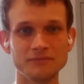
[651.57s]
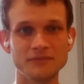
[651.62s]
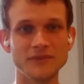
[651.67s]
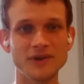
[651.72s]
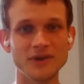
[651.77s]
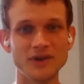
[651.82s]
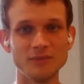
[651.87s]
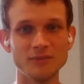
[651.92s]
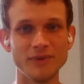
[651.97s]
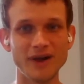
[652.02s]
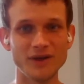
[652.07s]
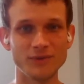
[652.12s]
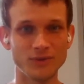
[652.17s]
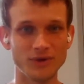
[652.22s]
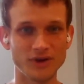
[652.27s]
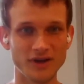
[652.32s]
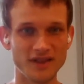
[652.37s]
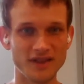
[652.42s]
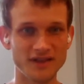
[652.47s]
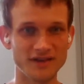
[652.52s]
You might
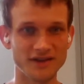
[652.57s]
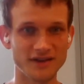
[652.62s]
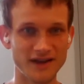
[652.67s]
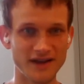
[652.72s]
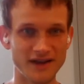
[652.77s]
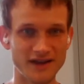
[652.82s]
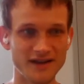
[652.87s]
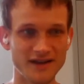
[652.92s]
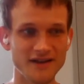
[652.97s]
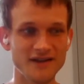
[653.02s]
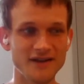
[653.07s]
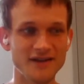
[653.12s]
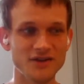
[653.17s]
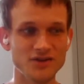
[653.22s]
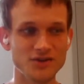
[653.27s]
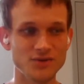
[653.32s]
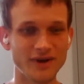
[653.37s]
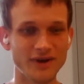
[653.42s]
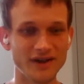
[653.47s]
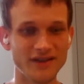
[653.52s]
want to
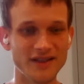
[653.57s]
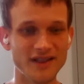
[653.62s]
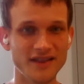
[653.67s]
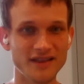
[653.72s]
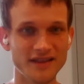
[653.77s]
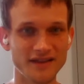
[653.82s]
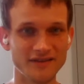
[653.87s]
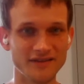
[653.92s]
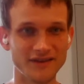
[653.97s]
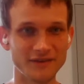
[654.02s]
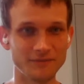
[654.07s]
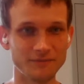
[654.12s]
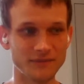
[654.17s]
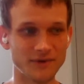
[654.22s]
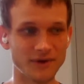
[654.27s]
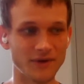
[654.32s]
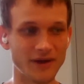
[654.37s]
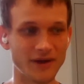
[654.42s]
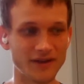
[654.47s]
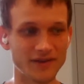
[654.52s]
try and see like
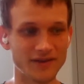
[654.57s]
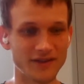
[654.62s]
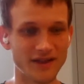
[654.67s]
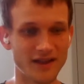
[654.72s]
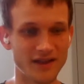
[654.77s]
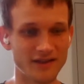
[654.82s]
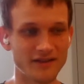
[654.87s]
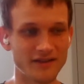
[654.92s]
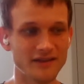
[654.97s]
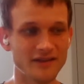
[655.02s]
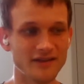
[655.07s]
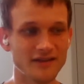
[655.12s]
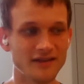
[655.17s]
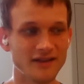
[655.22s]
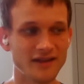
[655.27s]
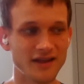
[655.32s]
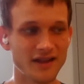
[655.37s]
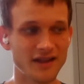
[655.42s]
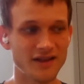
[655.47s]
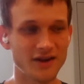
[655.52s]

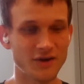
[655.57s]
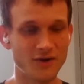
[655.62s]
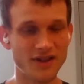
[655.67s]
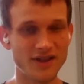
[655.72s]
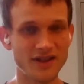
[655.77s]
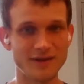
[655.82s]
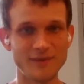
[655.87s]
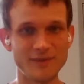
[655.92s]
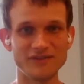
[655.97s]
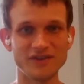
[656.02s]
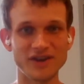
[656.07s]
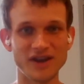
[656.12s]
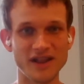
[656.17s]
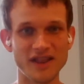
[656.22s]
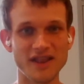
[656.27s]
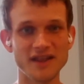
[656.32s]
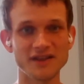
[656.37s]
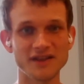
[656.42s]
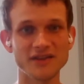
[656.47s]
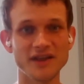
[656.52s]
is there some
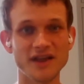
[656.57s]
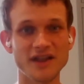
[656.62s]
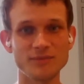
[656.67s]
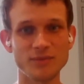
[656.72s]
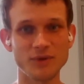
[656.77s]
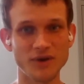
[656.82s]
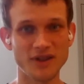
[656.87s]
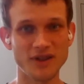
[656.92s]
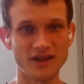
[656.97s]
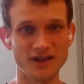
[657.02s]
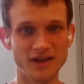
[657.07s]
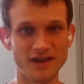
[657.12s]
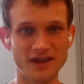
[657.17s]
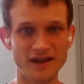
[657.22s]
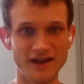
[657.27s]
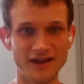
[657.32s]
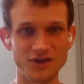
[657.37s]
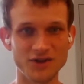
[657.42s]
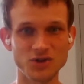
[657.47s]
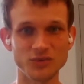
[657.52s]
evidence that this person
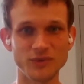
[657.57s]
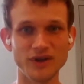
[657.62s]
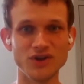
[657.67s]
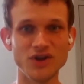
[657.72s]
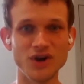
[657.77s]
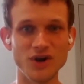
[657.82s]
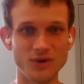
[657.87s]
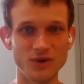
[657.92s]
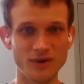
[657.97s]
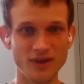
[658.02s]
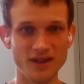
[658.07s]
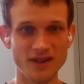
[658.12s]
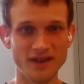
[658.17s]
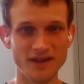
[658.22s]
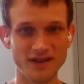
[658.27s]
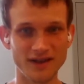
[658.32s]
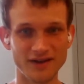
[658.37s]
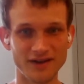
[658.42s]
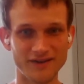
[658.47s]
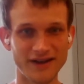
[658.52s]
actually
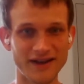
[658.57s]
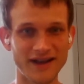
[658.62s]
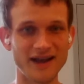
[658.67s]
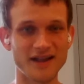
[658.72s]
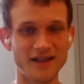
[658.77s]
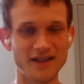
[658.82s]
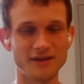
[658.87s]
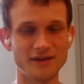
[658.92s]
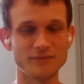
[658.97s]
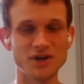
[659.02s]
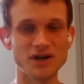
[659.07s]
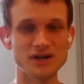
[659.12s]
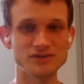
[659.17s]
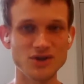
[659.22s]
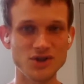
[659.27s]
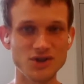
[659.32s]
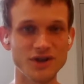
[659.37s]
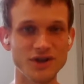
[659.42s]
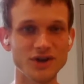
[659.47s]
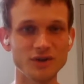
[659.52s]
knows, like has some
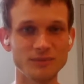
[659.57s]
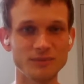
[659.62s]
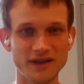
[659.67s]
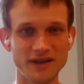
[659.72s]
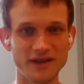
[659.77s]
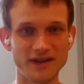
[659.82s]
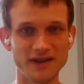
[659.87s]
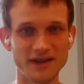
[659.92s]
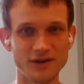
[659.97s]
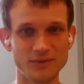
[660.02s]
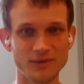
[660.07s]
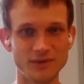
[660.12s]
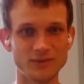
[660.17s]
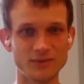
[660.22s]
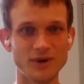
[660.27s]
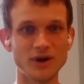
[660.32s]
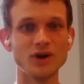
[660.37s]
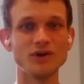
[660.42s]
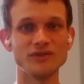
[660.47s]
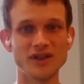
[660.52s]
knowledge that could be
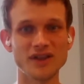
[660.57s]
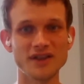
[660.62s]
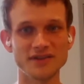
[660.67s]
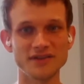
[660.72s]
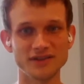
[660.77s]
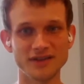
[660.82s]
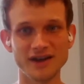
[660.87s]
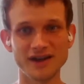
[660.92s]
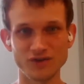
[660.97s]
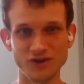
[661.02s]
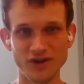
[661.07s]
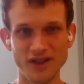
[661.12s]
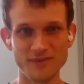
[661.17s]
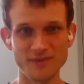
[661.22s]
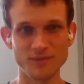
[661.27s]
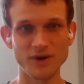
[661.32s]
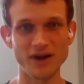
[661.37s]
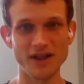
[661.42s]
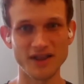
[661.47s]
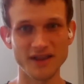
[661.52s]
relevance to the governance
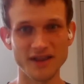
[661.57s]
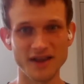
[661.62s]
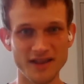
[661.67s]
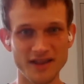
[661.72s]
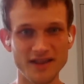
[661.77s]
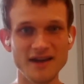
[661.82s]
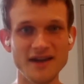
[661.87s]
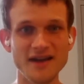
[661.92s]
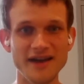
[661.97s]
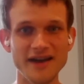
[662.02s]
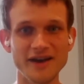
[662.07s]
process?